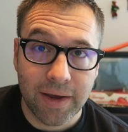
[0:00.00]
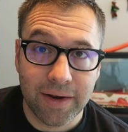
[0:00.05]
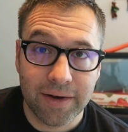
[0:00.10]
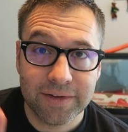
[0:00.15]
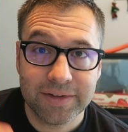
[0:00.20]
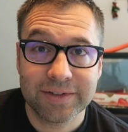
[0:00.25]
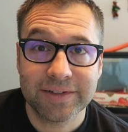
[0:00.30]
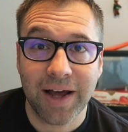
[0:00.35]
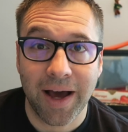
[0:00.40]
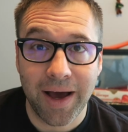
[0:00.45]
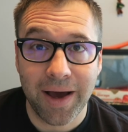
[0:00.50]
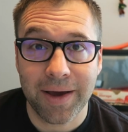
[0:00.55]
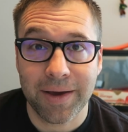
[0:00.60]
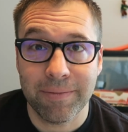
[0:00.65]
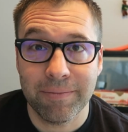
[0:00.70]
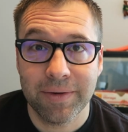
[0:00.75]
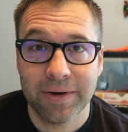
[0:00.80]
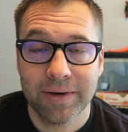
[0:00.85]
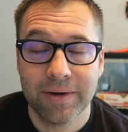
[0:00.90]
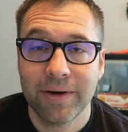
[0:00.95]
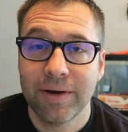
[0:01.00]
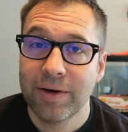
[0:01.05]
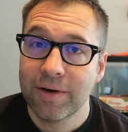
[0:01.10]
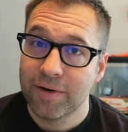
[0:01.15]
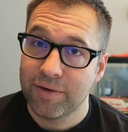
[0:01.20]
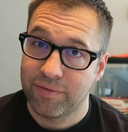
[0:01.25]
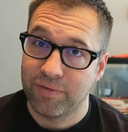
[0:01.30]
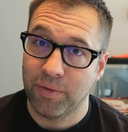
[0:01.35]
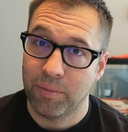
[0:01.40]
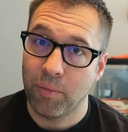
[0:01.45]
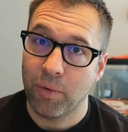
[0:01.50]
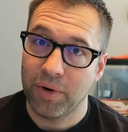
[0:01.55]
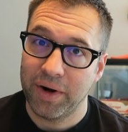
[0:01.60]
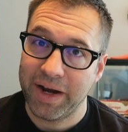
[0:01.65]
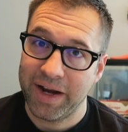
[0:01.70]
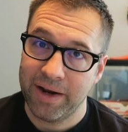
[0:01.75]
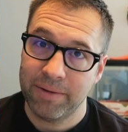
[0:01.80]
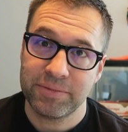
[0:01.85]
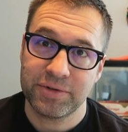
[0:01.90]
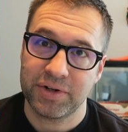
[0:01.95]
it is time for more
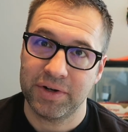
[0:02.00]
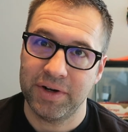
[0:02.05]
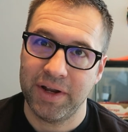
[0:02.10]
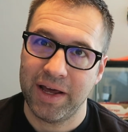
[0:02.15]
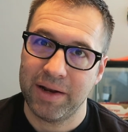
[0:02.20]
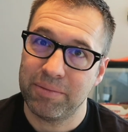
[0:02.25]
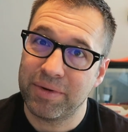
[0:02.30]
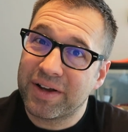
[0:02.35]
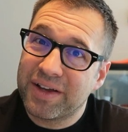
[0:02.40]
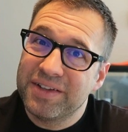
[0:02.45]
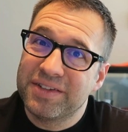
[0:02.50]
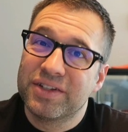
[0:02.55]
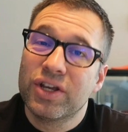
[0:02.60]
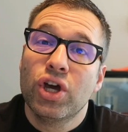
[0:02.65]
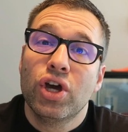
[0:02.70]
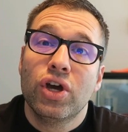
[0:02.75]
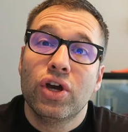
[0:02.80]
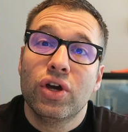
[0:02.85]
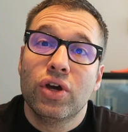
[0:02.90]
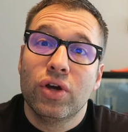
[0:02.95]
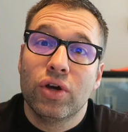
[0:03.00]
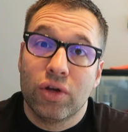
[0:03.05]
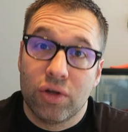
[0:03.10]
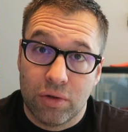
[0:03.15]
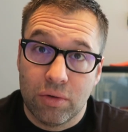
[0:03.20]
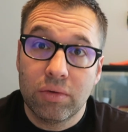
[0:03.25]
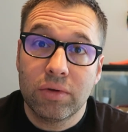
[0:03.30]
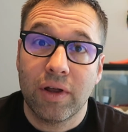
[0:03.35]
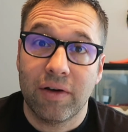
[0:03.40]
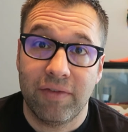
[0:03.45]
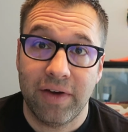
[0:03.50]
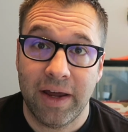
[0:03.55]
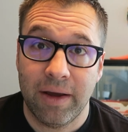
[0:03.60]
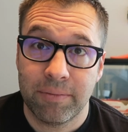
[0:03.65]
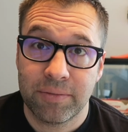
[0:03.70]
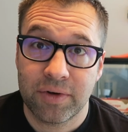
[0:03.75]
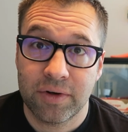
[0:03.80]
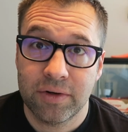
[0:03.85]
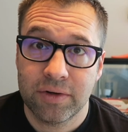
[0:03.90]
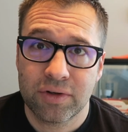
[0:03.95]
hamster dad because you love
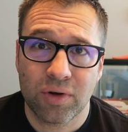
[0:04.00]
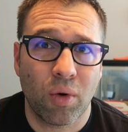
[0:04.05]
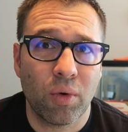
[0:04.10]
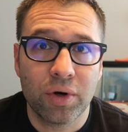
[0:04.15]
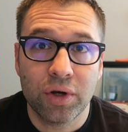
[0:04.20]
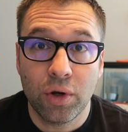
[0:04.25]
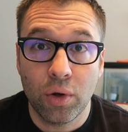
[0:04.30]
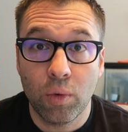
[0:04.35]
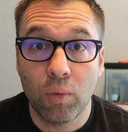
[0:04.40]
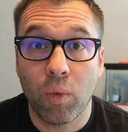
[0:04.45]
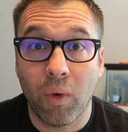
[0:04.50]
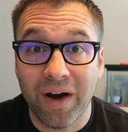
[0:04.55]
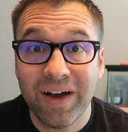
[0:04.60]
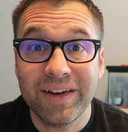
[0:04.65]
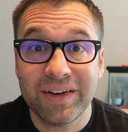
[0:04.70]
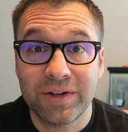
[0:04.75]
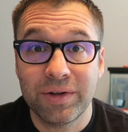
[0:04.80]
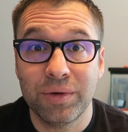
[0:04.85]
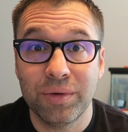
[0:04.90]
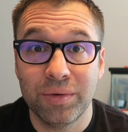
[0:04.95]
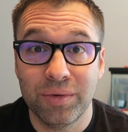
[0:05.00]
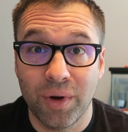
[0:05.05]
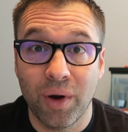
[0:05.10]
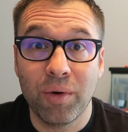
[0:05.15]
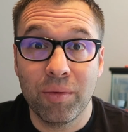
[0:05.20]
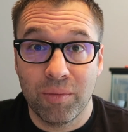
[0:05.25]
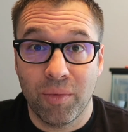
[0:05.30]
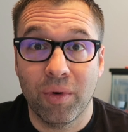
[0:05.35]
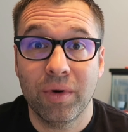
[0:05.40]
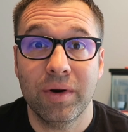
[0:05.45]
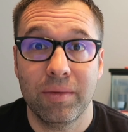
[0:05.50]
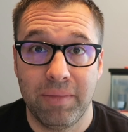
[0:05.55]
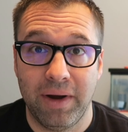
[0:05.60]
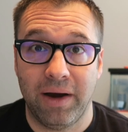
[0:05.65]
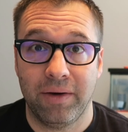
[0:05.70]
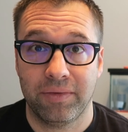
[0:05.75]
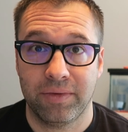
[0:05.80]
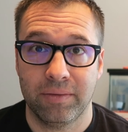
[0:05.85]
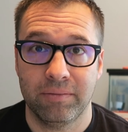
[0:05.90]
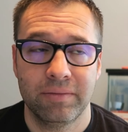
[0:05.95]
hamsters or you want to know more
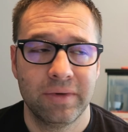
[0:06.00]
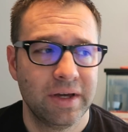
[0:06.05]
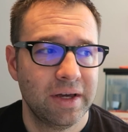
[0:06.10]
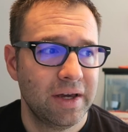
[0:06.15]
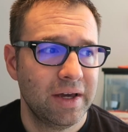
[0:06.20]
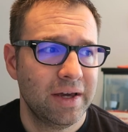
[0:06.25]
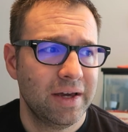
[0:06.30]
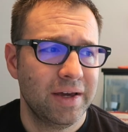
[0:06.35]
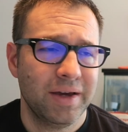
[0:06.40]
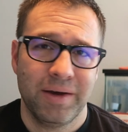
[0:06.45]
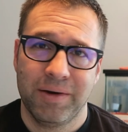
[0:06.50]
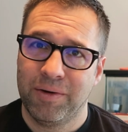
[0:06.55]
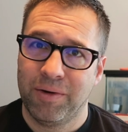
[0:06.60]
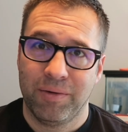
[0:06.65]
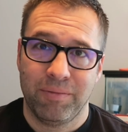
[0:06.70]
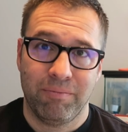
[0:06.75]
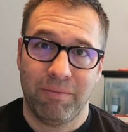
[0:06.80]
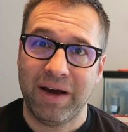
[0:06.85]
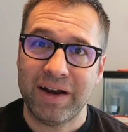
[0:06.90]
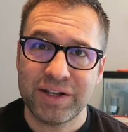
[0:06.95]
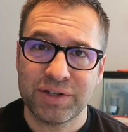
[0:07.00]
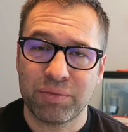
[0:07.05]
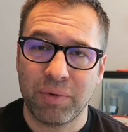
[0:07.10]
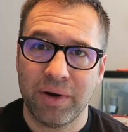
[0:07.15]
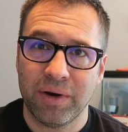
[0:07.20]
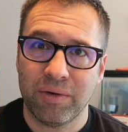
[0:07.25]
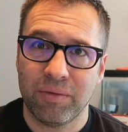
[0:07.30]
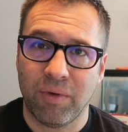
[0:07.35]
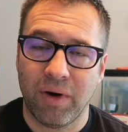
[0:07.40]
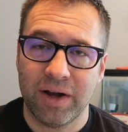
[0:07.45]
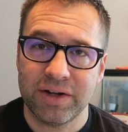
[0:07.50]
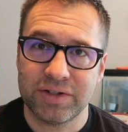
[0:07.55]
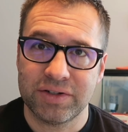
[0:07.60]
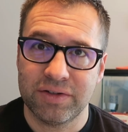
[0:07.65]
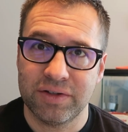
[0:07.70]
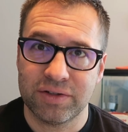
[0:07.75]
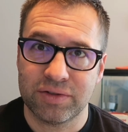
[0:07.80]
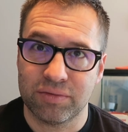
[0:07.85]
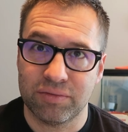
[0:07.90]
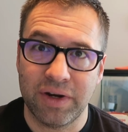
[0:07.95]
about them. Might as well watch
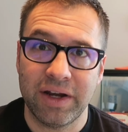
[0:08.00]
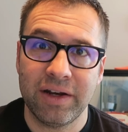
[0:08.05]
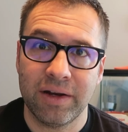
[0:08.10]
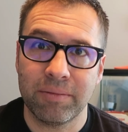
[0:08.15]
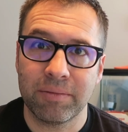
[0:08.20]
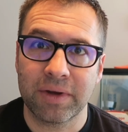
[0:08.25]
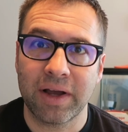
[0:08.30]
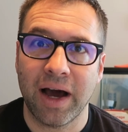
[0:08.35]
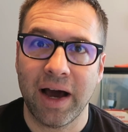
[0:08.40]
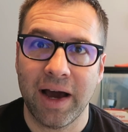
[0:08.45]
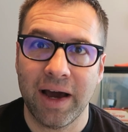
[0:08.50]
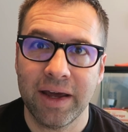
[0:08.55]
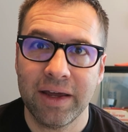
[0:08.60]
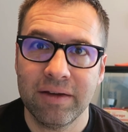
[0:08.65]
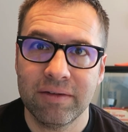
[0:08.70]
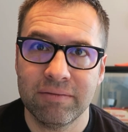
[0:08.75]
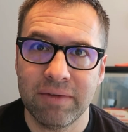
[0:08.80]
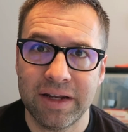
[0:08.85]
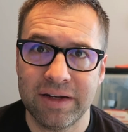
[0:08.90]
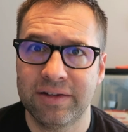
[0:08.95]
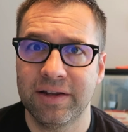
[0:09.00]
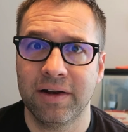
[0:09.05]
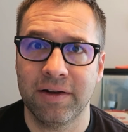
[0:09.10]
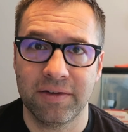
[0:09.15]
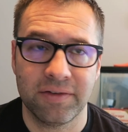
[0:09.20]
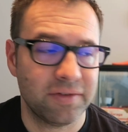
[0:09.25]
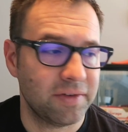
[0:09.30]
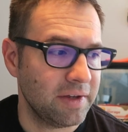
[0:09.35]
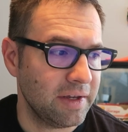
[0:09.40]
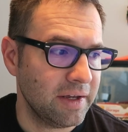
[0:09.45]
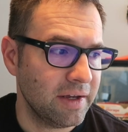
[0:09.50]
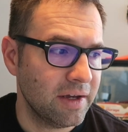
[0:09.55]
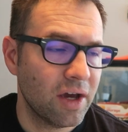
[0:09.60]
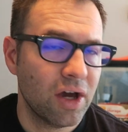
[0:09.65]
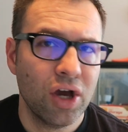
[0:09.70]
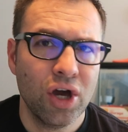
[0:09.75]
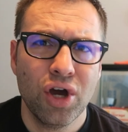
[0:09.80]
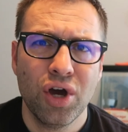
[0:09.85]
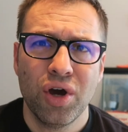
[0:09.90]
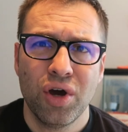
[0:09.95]
this random guy in Tennessee
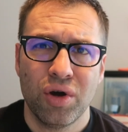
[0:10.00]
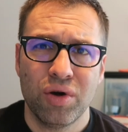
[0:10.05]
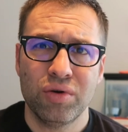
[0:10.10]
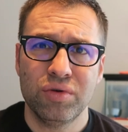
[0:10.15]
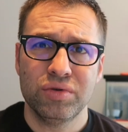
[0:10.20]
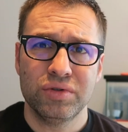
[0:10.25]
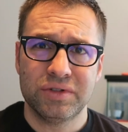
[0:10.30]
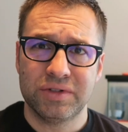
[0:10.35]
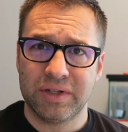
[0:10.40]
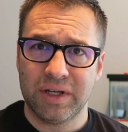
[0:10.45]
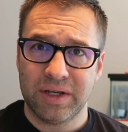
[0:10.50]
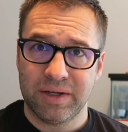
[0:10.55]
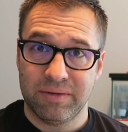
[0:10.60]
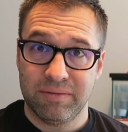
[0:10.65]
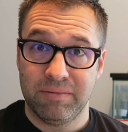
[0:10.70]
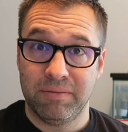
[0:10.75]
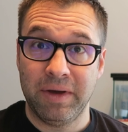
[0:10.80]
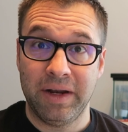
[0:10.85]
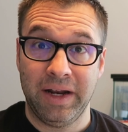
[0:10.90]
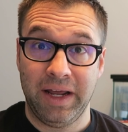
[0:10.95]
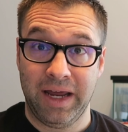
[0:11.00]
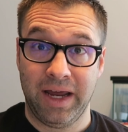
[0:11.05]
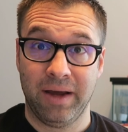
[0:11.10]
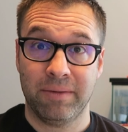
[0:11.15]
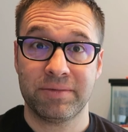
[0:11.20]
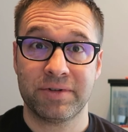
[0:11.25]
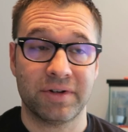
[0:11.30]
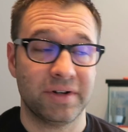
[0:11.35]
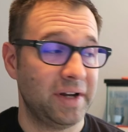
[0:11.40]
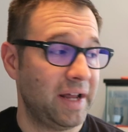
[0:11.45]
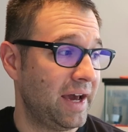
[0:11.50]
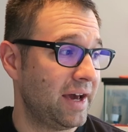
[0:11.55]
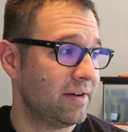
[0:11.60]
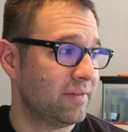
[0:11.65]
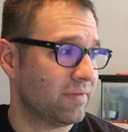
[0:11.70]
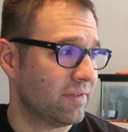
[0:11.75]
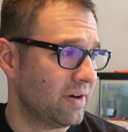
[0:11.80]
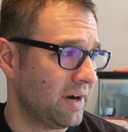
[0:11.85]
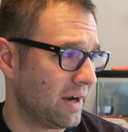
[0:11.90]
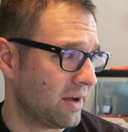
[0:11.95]
who's been a hamster
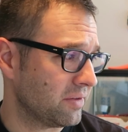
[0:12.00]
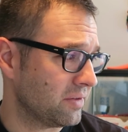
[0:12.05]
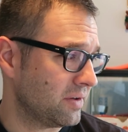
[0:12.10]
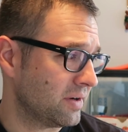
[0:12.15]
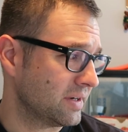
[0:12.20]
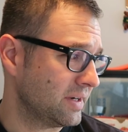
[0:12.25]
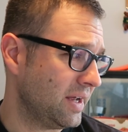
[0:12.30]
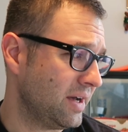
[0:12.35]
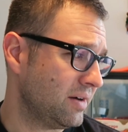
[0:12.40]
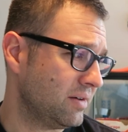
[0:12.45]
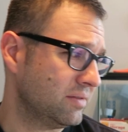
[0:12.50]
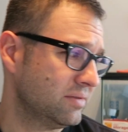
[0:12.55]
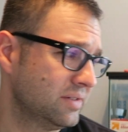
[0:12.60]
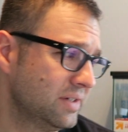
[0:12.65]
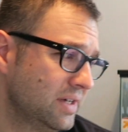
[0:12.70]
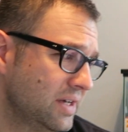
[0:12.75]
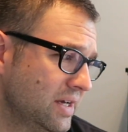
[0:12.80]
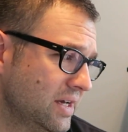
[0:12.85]
dad for how long now?